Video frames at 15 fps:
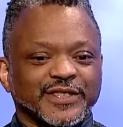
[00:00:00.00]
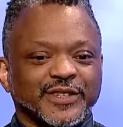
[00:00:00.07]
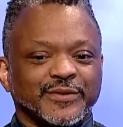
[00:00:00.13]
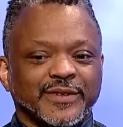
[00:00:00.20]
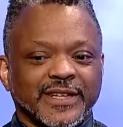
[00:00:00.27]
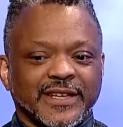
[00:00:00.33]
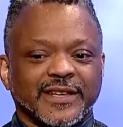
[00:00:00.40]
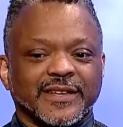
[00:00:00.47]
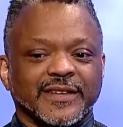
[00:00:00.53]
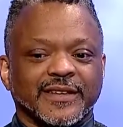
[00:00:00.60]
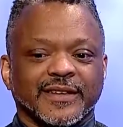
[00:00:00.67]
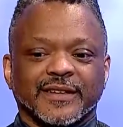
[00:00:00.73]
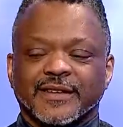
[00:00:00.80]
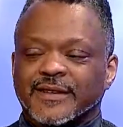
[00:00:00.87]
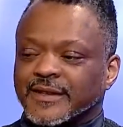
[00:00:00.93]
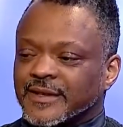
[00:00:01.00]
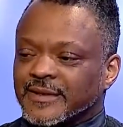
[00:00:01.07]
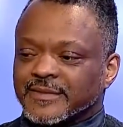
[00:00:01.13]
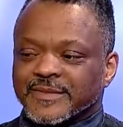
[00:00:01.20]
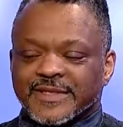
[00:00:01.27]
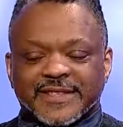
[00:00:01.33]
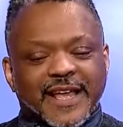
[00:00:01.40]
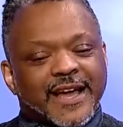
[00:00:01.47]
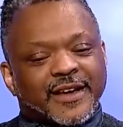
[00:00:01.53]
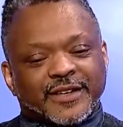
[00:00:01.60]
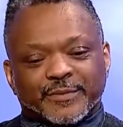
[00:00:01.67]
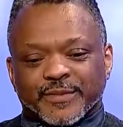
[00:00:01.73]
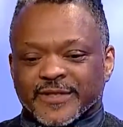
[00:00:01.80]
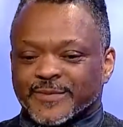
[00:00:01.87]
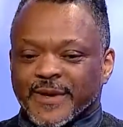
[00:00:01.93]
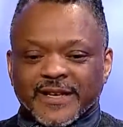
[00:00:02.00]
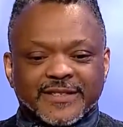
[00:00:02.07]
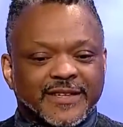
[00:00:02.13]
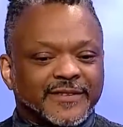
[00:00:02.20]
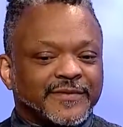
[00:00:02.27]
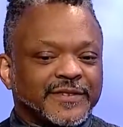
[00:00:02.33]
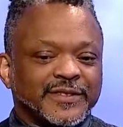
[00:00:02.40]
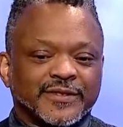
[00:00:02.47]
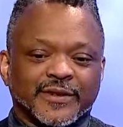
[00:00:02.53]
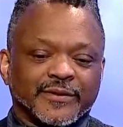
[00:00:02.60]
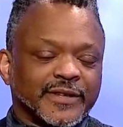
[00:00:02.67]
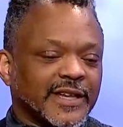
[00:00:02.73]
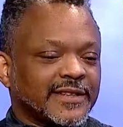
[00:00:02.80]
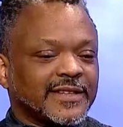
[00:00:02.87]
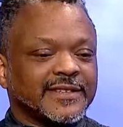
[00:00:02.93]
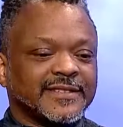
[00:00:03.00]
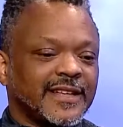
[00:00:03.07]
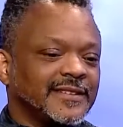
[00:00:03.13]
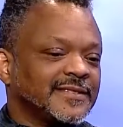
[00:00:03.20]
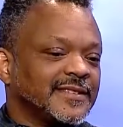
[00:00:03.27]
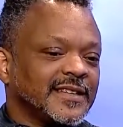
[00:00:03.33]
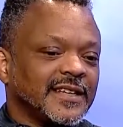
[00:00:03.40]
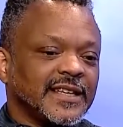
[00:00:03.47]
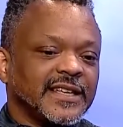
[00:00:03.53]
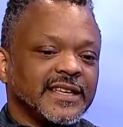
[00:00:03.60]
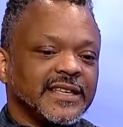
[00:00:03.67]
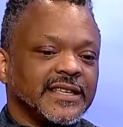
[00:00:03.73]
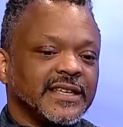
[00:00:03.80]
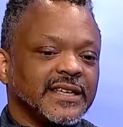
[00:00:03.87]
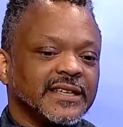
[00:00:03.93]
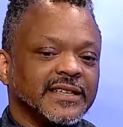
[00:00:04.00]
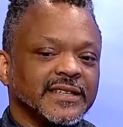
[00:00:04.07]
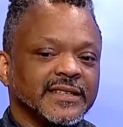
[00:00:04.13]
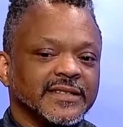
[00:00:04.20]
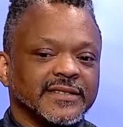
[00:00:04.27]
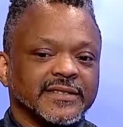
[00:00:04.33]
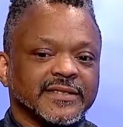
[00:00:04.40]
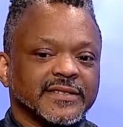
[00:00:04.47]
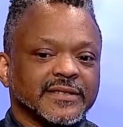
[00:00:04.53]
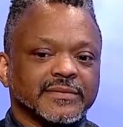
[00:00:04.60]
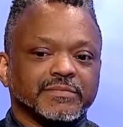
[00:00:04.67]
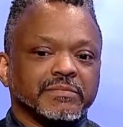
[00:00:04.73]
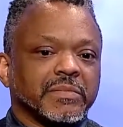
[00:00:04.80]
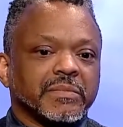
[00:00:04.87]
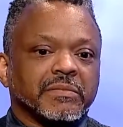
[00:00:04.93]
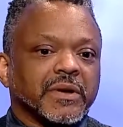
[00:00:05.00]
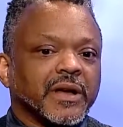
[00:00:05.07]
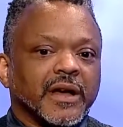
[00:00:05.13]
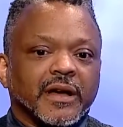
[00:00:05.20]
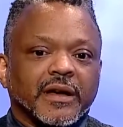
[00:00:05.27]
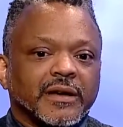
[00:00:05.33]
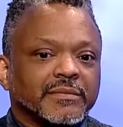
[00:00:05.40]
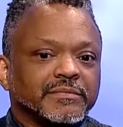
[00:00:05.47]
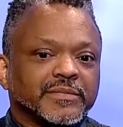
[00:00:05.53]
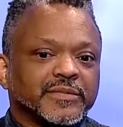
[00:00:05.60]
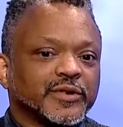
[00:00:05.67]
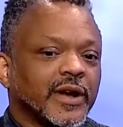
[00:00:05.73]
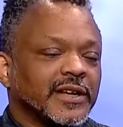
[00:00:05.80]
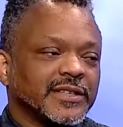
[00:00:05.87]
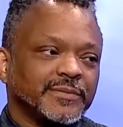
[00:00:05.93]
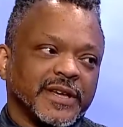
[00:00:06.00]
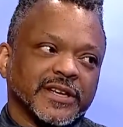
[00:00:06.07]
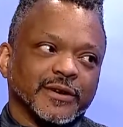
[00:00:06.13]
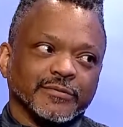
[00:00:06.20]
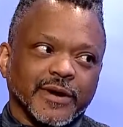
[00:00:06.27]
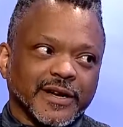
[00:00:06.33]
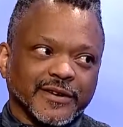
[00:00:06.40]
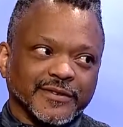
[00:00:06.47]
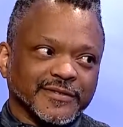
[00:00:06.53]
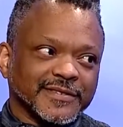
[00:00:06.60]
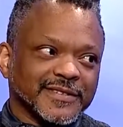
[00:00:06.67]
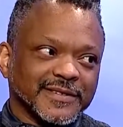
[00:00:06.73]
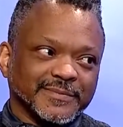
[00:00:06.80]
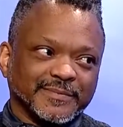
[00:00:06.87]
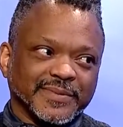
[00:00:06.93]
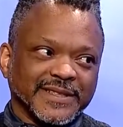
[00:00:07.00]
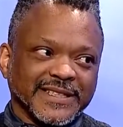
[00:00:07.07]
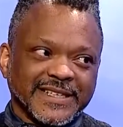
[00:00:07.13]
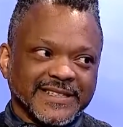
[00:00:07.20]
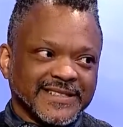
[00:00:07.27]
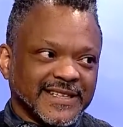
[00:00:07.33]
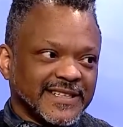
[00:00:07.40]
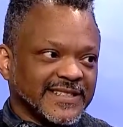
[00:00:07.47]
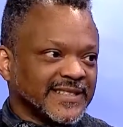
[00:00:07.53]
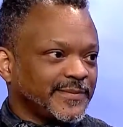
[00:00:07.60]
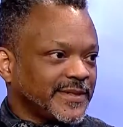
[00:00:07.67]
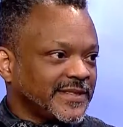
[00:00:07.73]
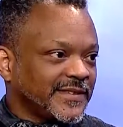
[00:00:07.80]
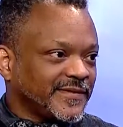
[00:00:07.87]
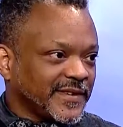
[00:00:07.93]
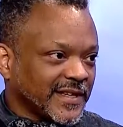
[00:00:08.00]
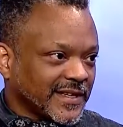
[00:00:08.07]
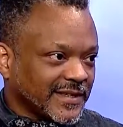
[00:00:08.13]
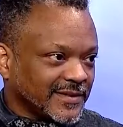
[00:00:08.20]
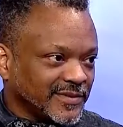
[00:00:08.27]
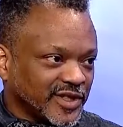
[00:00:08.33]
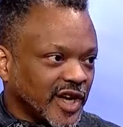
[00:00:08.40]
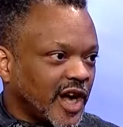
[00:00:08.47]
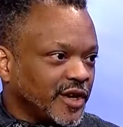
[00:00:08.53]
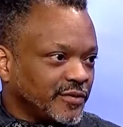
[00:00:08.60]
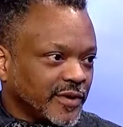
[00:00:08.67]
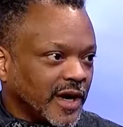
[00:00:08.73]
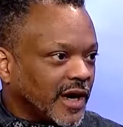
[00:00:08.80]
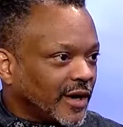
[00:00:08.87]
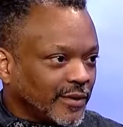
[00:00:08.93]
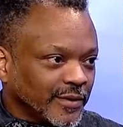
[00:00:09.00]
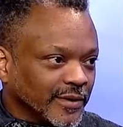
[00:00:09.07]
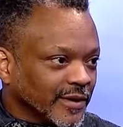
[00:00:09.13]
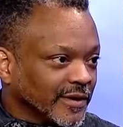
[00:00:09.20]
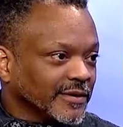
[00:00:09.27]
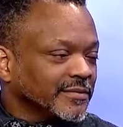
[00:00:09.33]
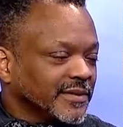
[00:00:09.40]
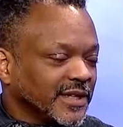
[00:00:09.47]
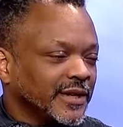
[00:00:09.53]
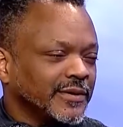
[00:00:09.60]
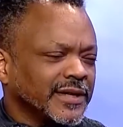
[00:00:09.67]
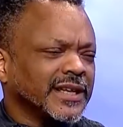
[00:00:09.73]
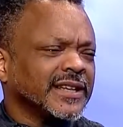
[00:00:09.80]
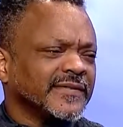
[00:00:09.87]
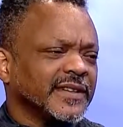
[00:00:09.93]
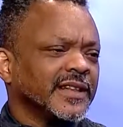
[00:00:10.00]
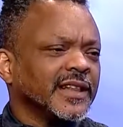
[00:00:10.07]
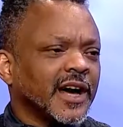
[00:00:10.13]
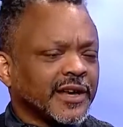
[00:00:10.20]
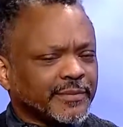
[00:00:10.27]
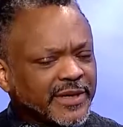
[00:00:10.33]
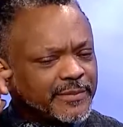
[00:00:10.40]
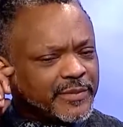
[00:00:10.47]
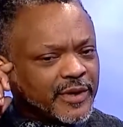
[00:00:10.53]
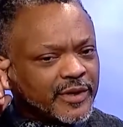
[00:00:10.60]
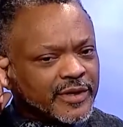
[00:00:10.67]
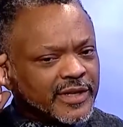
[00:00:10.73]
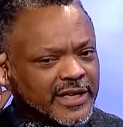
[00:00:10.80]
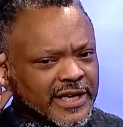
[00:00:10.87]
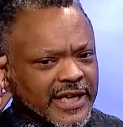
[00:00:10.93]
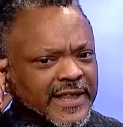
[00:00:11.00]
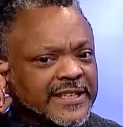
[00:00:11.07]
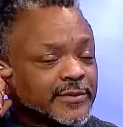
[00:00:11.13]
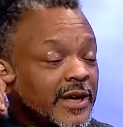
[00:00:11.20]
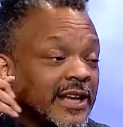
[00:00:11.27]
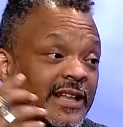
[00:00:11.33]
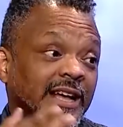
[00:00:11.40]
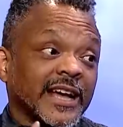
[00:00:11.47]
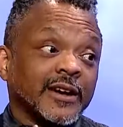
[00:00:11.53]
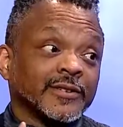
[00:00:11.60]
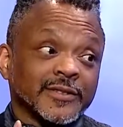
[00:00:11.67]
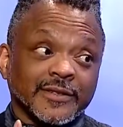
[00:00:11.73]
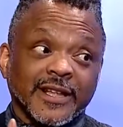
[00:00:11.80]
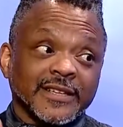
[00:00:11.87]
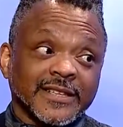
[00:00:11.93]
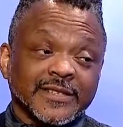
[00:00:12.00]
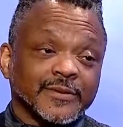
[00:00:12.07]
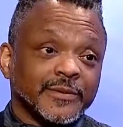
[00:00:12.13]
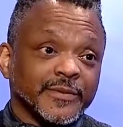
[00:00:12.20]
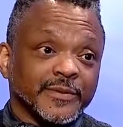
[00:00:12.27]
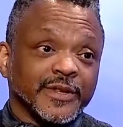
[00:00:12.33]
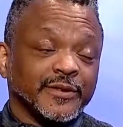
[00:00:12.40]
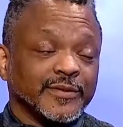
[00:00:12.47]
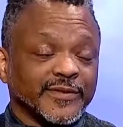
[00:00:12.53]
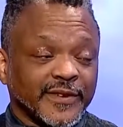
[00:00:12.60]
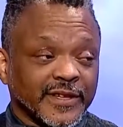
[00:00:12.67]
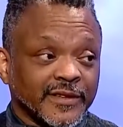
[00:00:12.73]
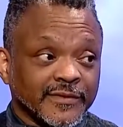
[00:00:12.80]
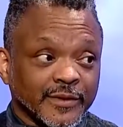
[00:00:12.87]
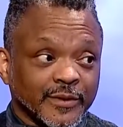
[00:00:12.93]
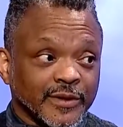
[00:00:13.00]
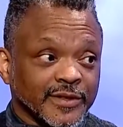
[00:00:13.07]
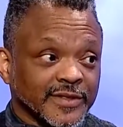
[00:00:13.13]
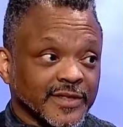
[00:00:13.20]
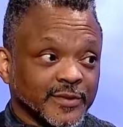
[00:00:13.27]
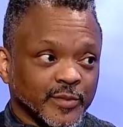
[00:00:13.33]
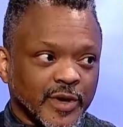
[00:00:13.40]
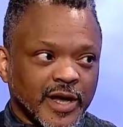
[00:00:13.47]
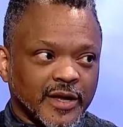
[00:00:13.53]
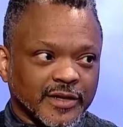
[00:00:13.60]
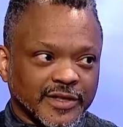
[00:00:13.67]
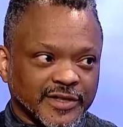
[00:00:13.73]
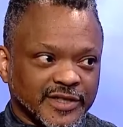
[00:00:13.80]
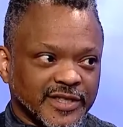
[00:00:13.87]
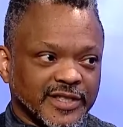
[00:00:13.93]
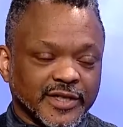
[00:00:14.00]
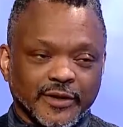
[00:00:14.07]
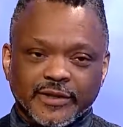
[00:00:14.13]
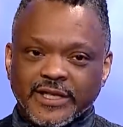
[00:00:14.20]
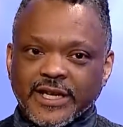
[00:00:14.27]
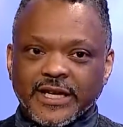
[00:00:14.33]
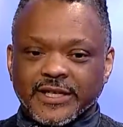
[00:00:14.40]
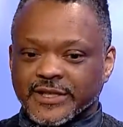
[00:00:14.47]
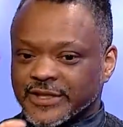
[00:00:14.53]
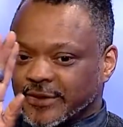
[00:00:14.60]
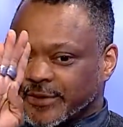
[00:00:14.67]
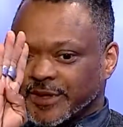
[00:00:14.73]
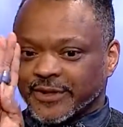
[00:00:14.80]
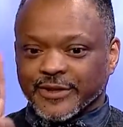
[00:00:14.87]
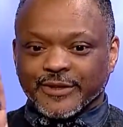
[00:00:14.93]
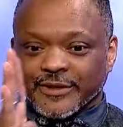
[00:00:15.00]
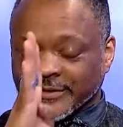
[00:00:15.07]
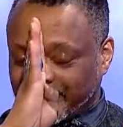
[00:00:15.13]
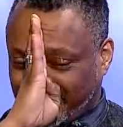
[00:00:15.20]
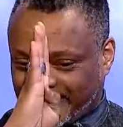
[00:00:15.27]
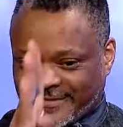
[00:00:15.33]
and unique sound and perspective, and you don't get the sense that he is trying to make a record to please any specific genre or you know, and a lot of people, and that's why I also like this one. I'm a huge fan of Laura's as well, because she's totally kind of doing her